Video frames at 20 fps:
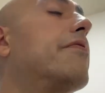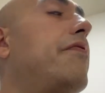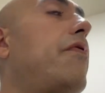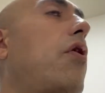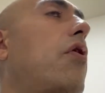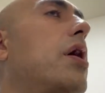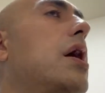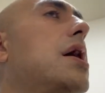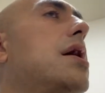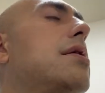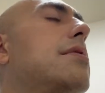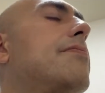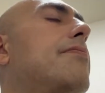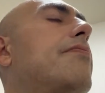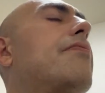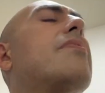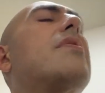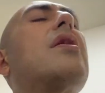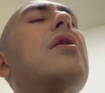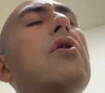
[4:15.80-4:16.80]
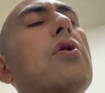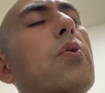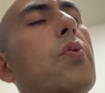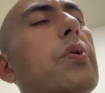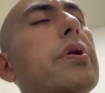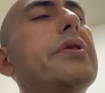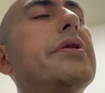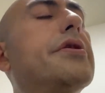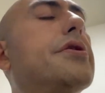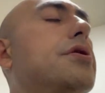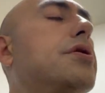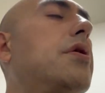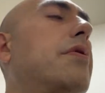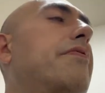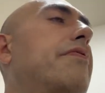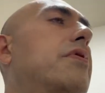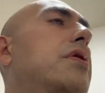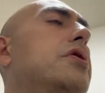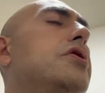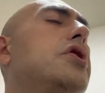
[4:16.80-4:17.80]
for it with the
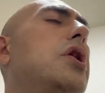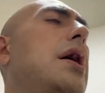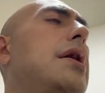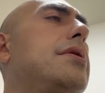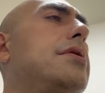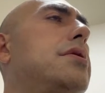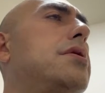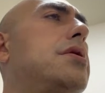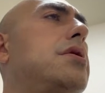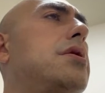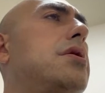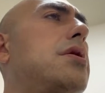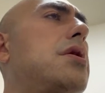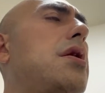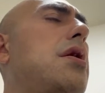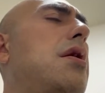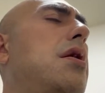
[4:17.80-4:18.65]
suffragettes.